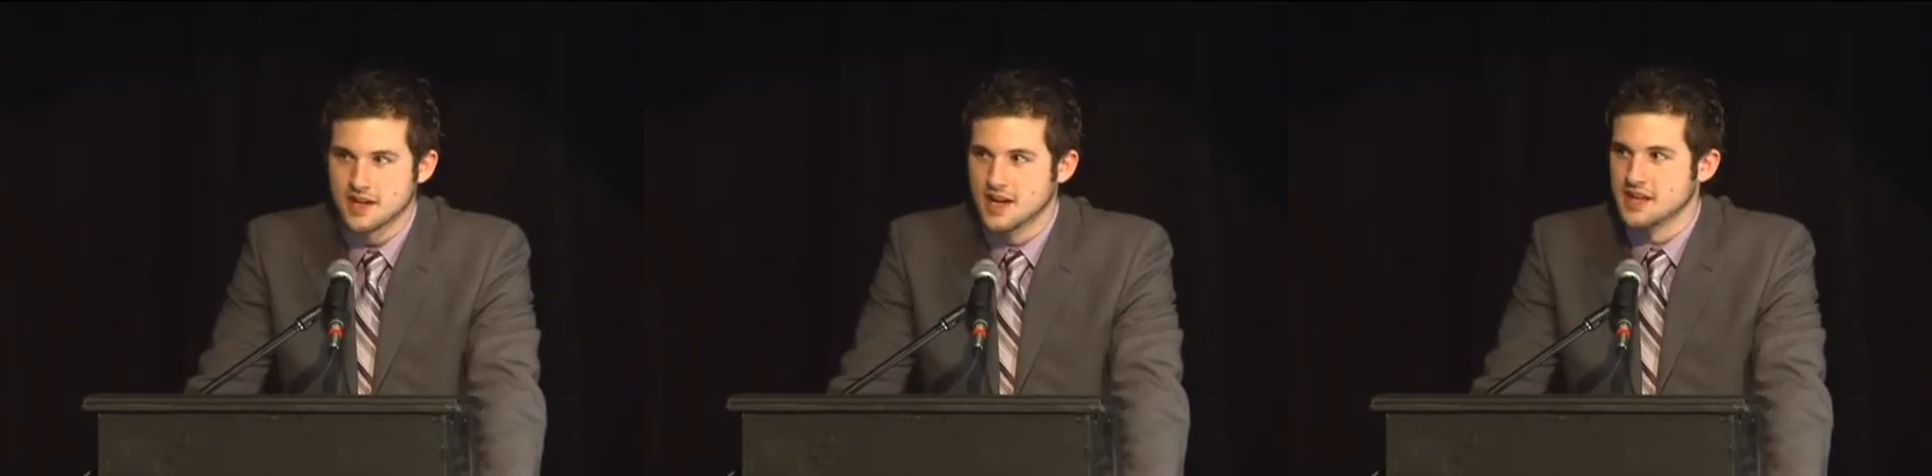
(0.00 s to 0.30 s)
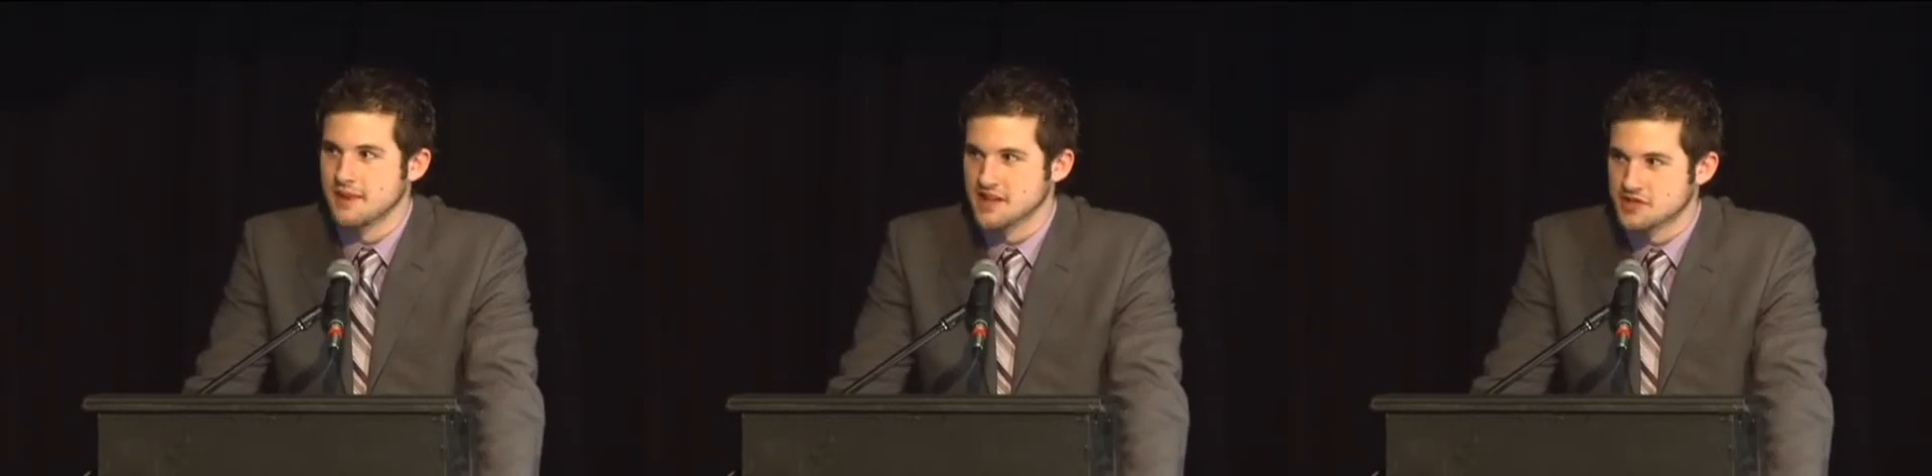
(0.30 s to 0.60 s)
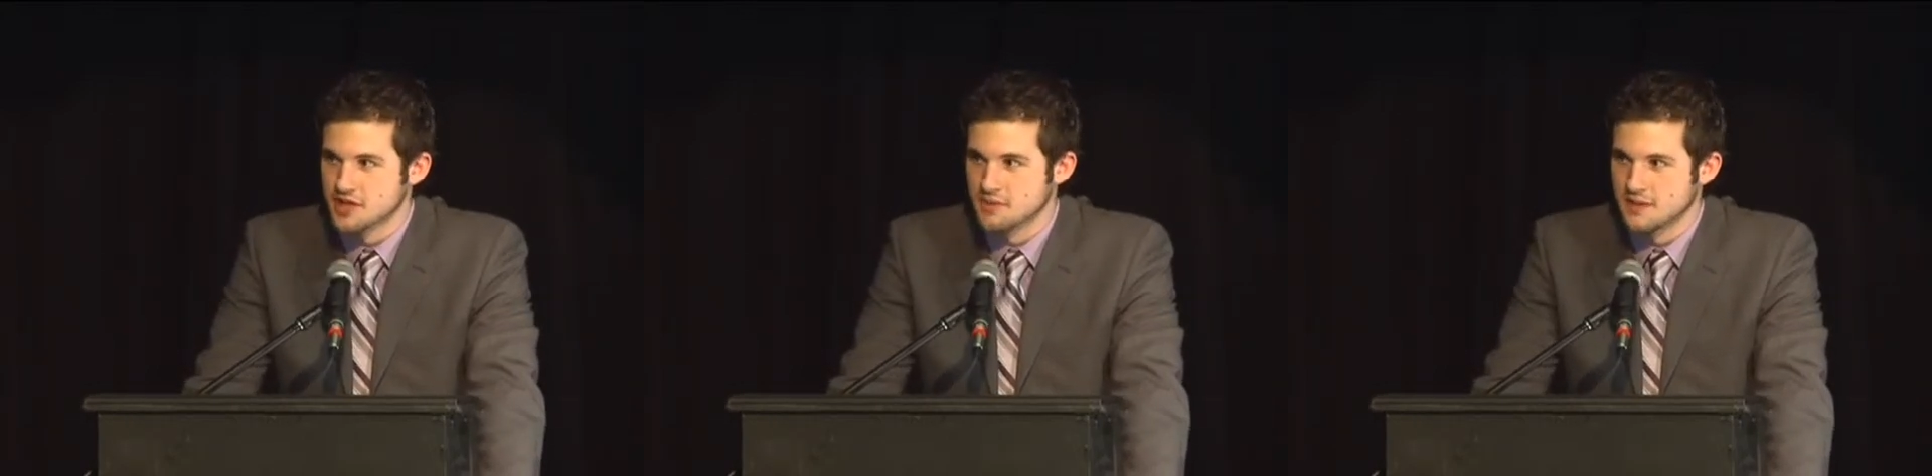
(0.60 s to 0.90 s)
Uh, they made
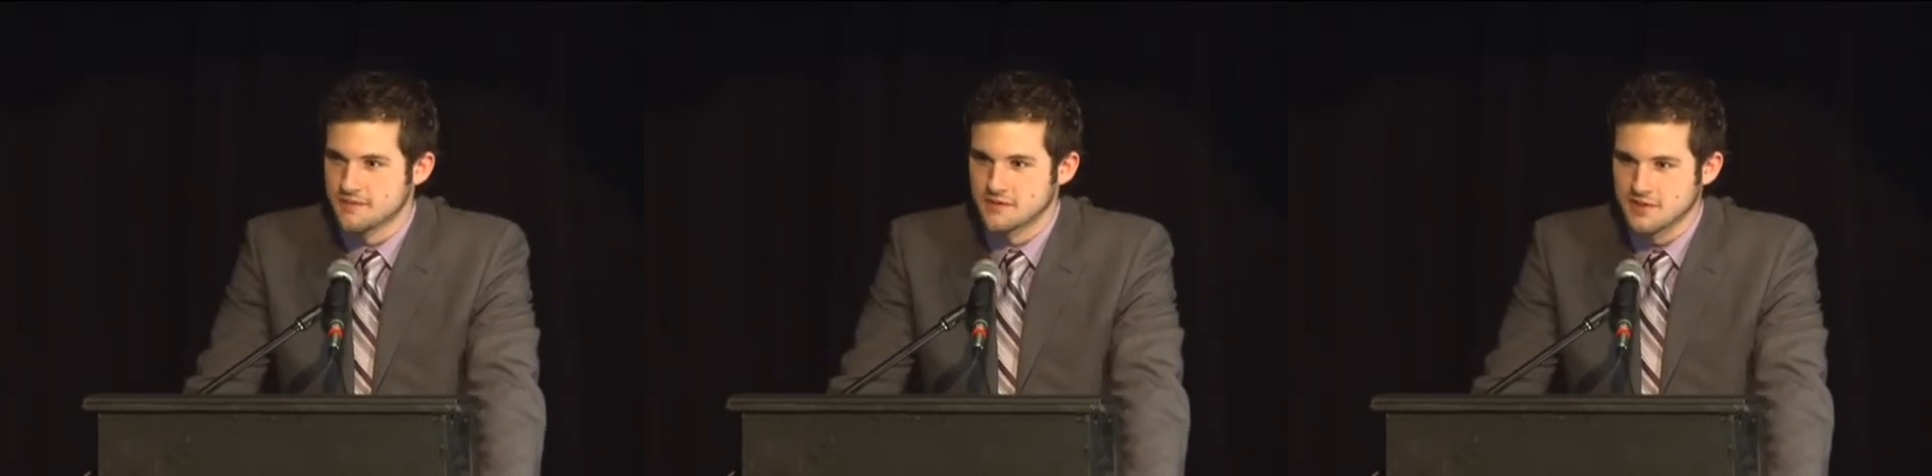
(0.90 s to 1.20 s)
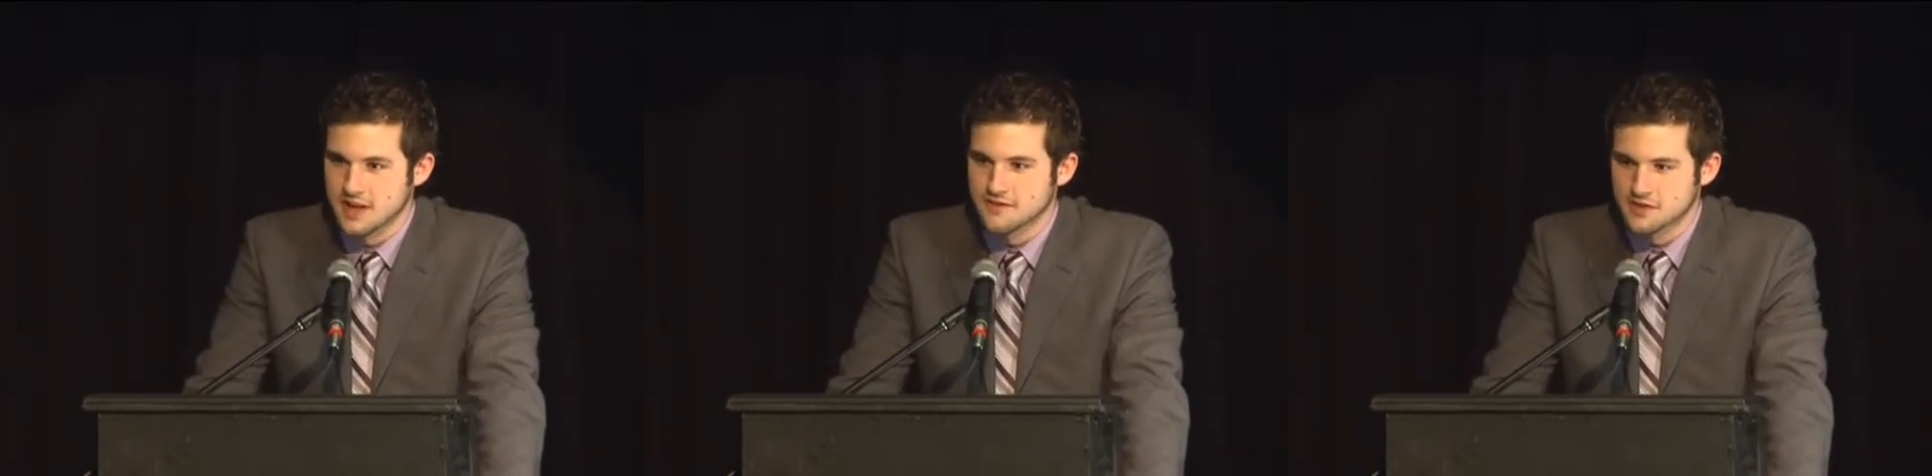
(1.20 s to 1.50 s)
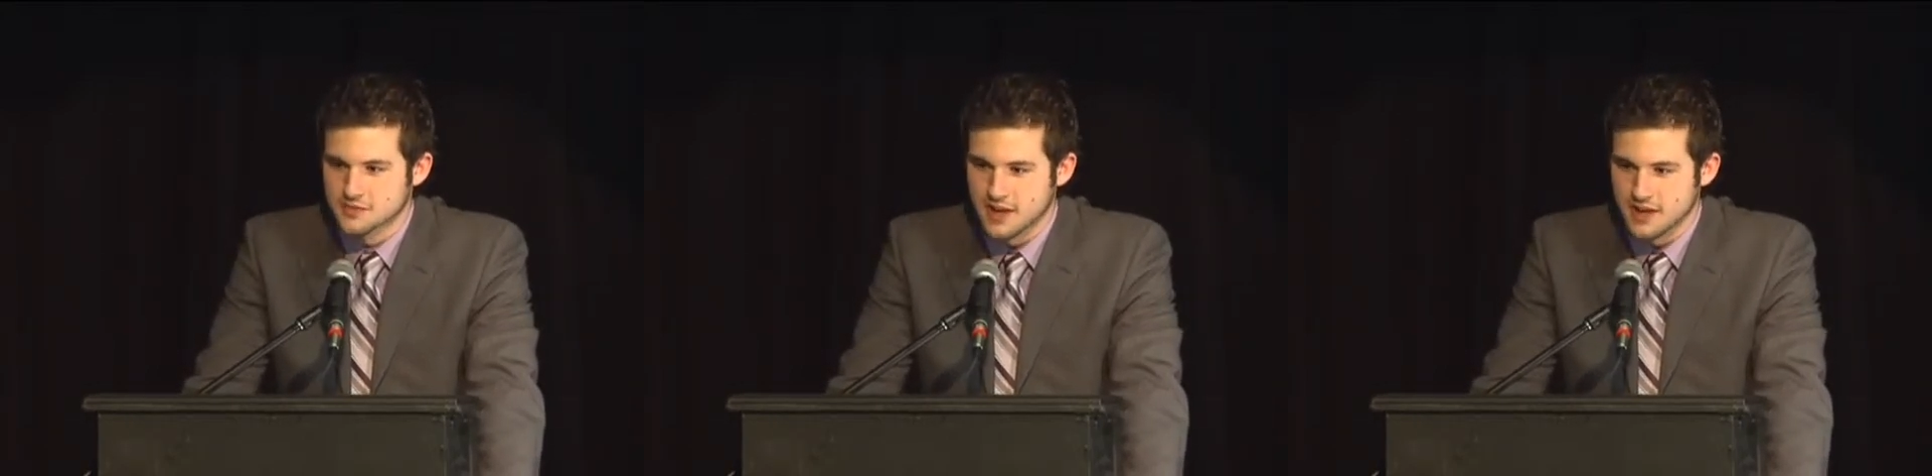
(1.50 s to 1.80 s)
the trip up for, uh, for
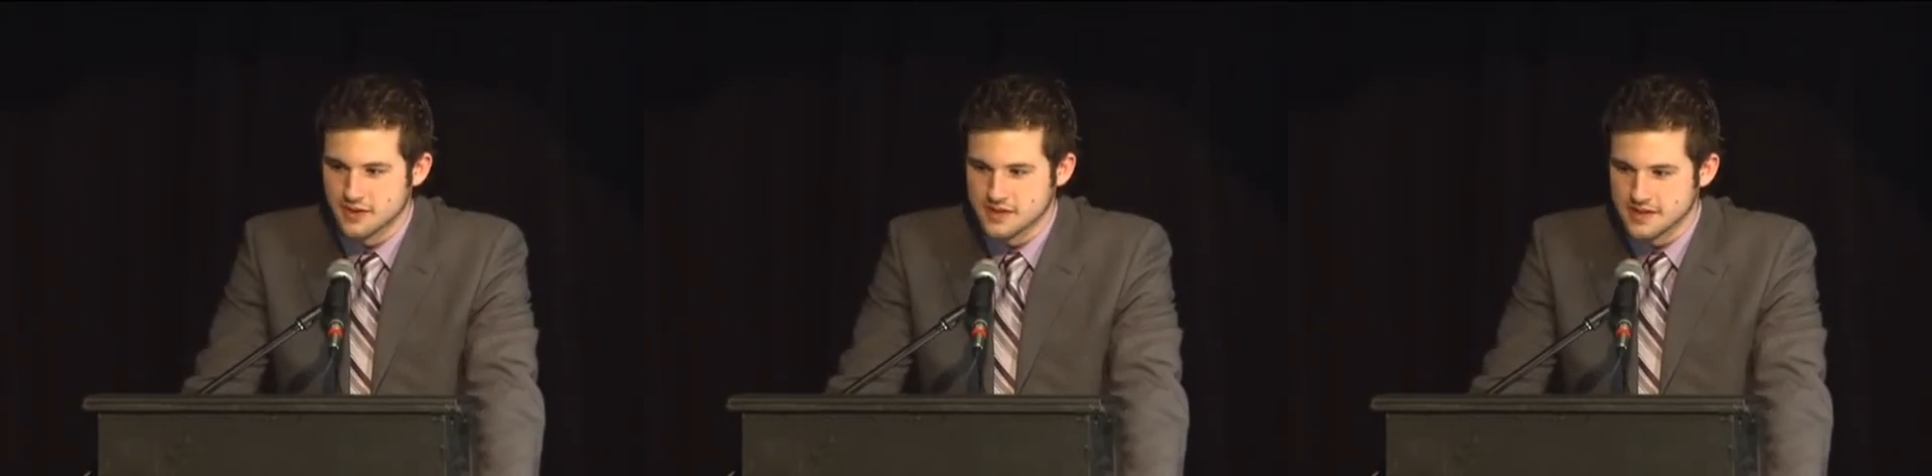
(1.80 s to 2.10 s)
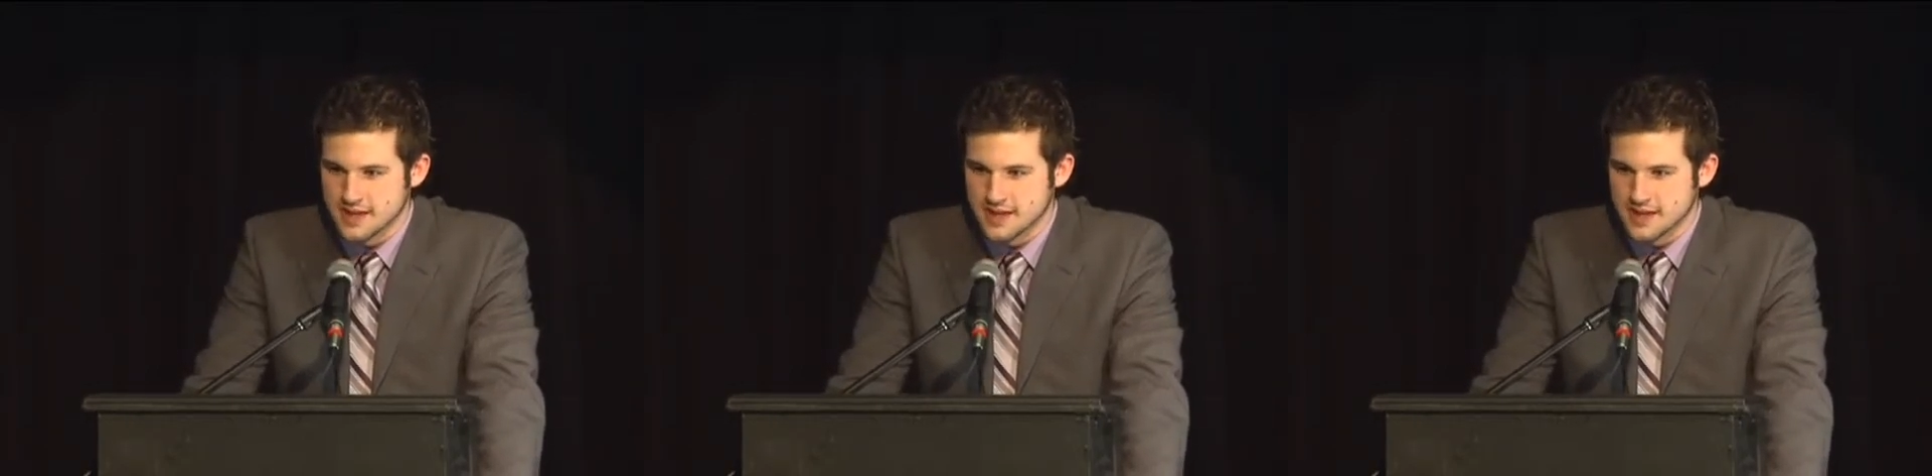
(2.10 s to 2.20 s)
this banquet.